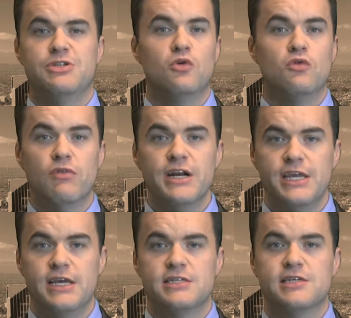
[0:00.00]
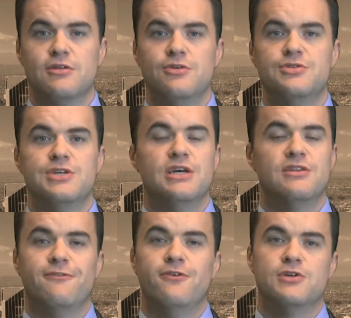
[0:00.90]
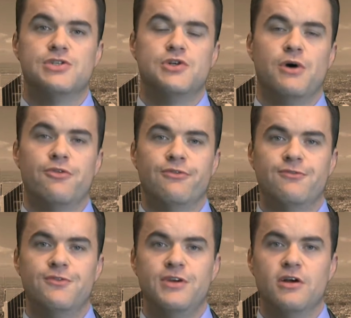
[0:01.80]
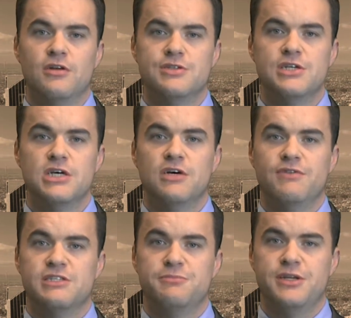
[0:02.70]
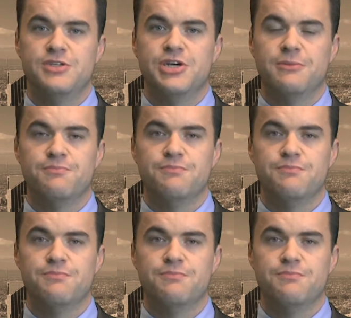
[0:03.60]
which already excludes the first $250 of expenditure.